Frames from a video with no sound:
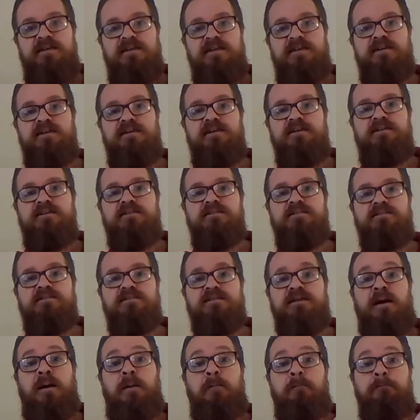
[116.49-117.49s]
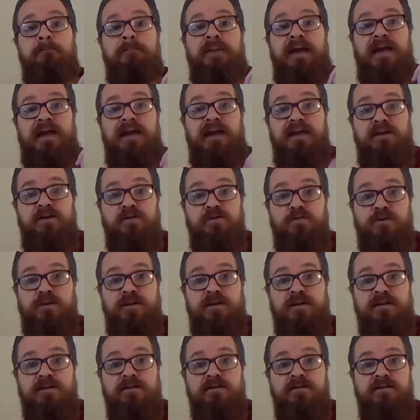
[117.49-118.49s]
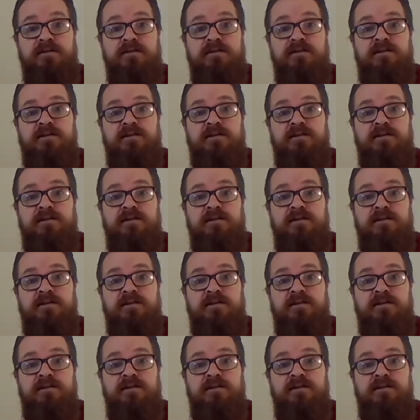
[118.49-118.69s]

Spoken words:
is comparing